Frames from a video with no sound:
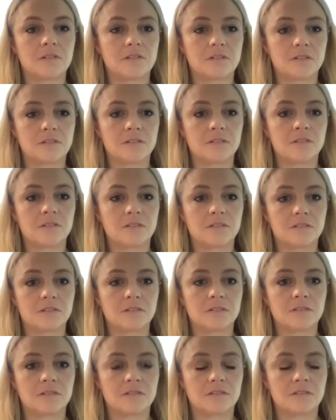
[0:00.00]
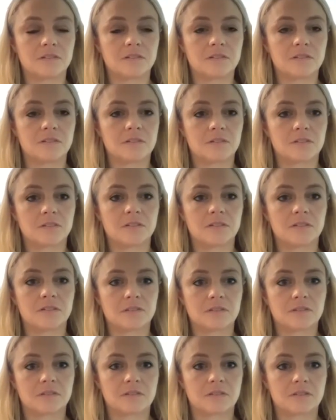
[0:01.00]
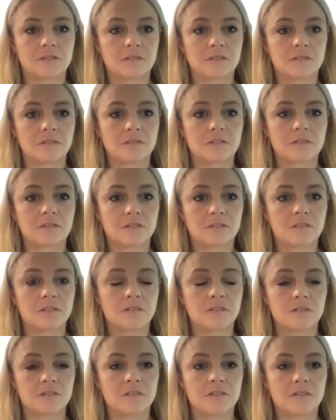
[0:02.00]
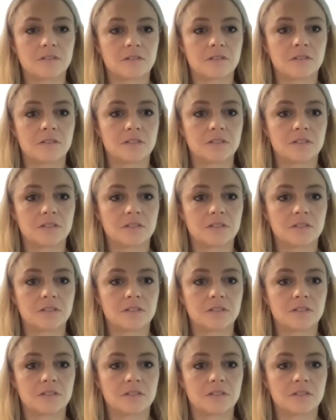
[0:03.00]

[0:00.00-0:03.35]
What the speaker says: (not speaking)